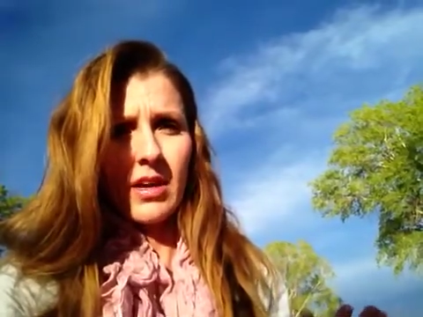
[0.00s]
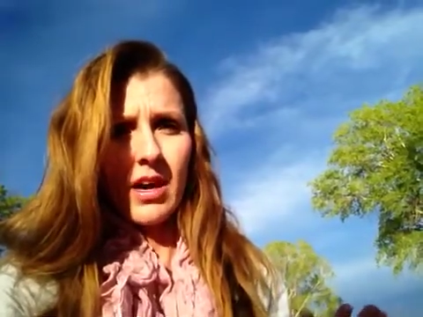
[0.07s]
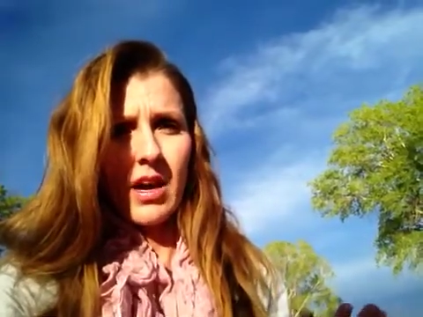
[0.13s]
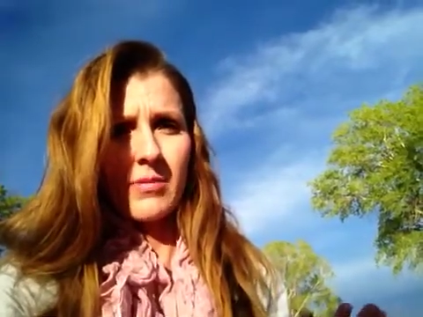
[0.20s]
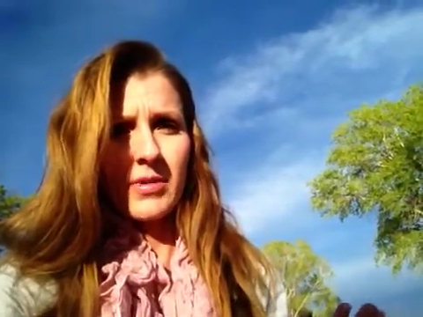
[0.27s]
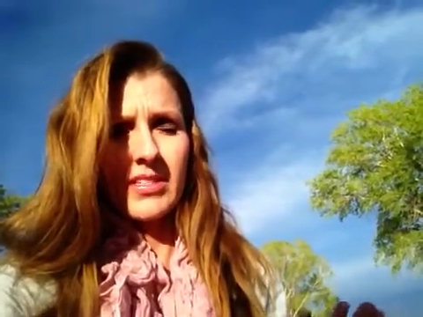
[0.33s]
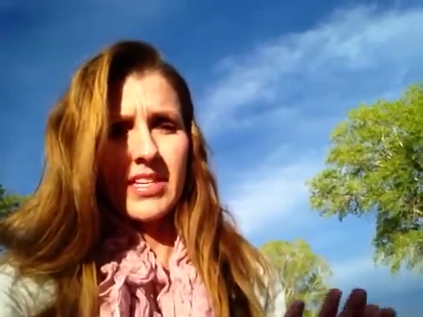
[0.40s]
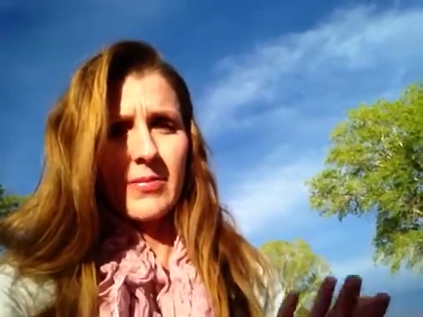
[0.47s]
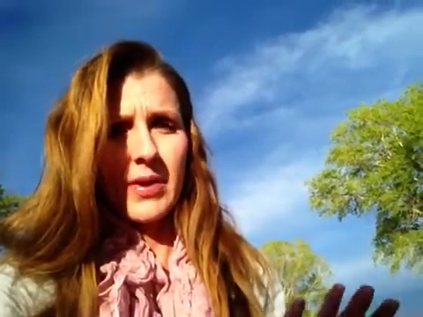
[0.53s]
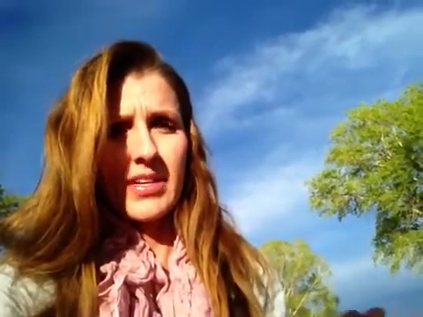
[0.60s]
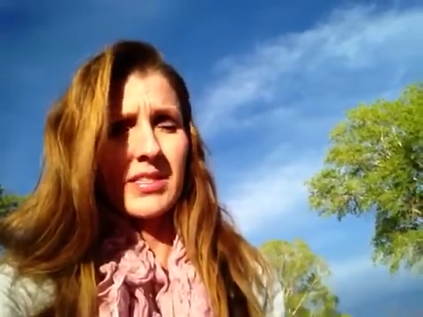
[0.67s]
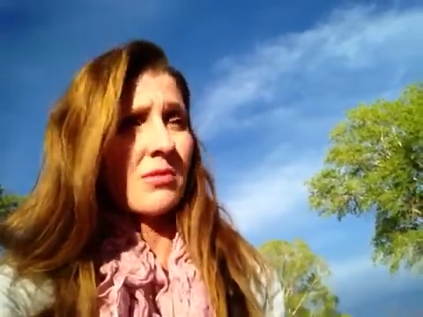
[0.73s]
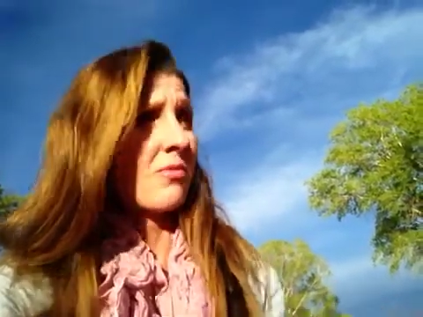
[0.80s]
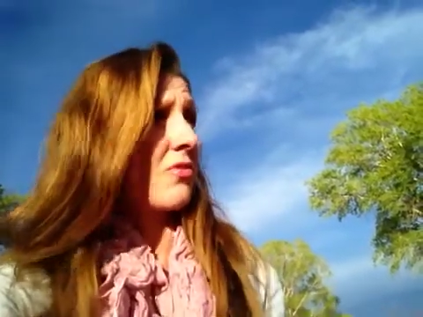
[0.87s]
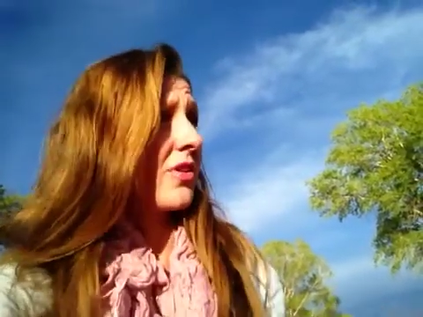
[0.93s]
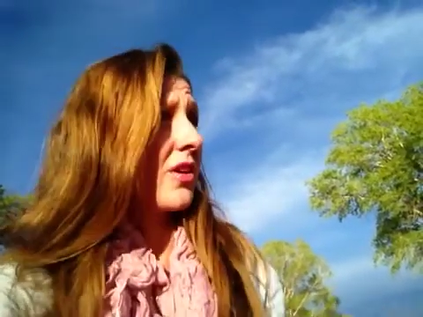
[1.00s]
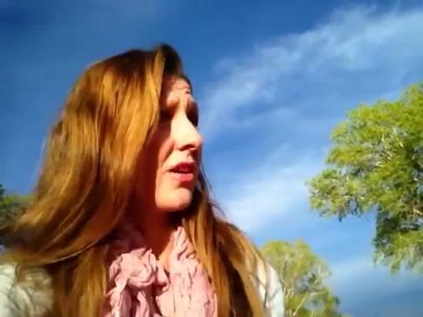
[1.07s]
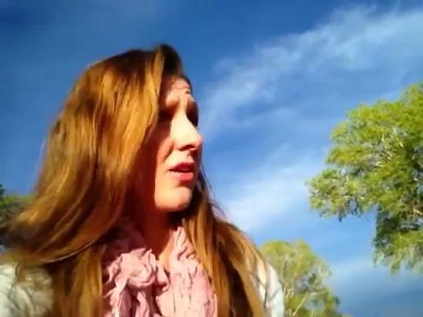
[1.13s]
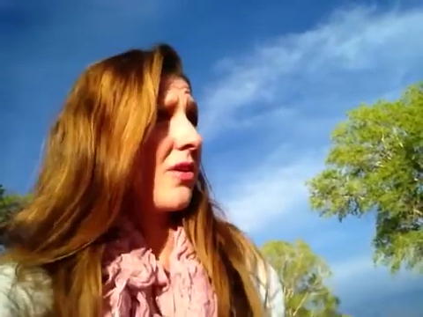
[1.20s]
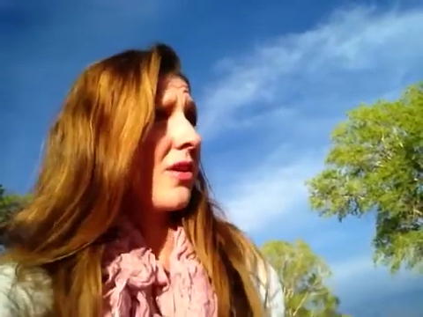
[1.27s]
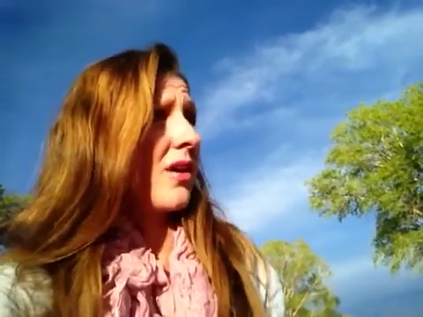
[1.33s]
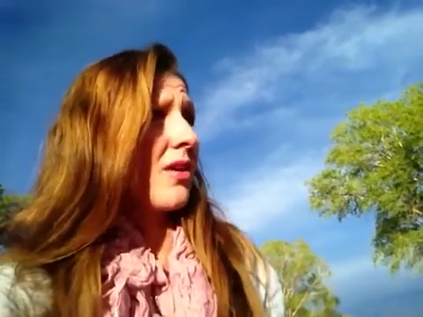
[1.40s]
because that makes them
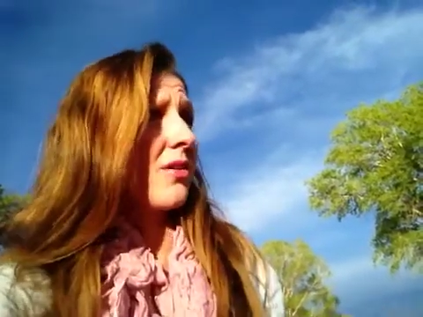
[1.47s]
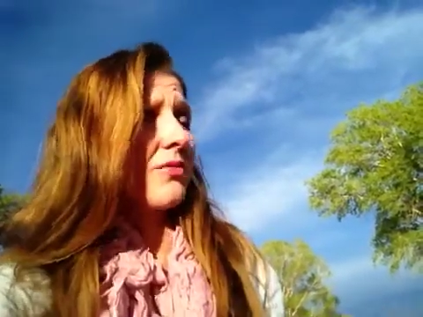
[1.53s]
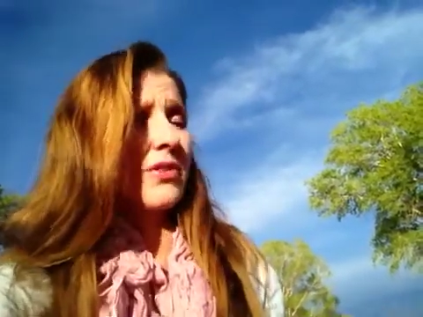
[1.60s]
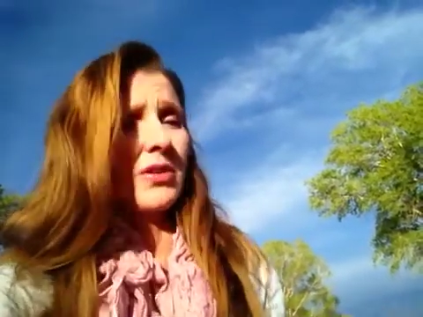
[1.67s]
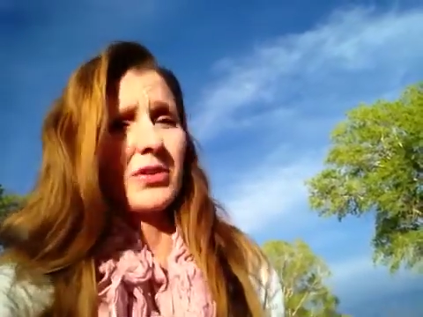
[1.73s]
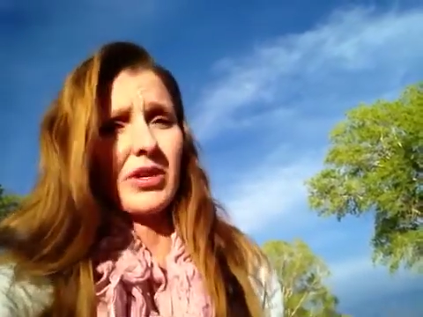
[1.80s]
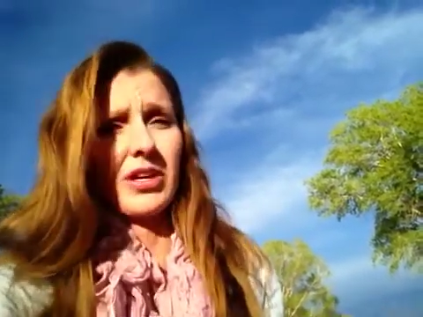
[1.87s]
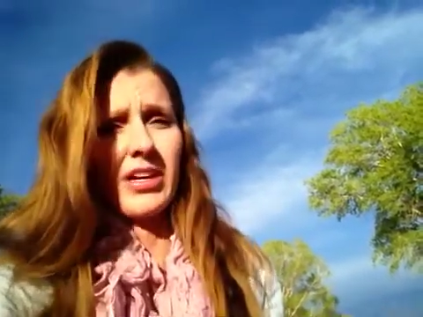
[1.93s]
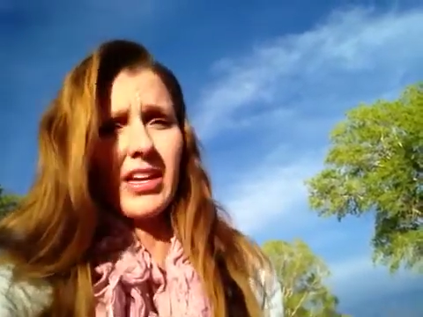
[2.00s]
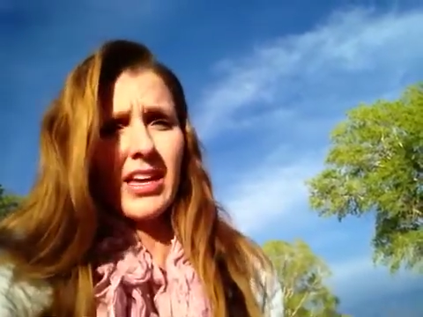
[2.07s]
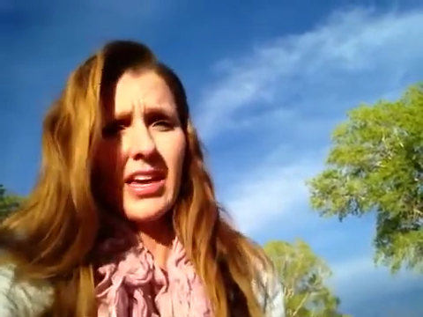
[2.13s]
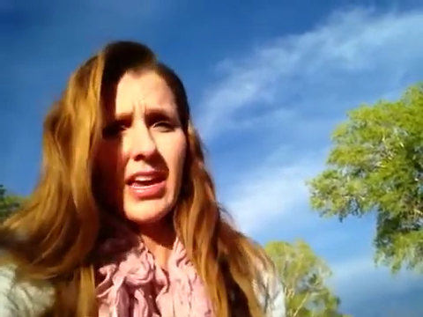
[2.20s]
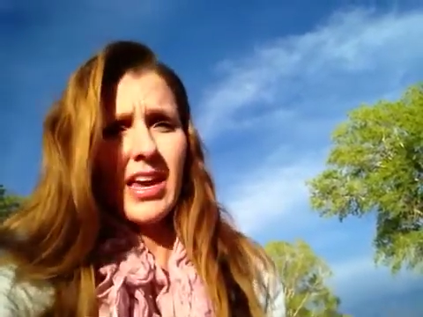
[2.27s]
feel good.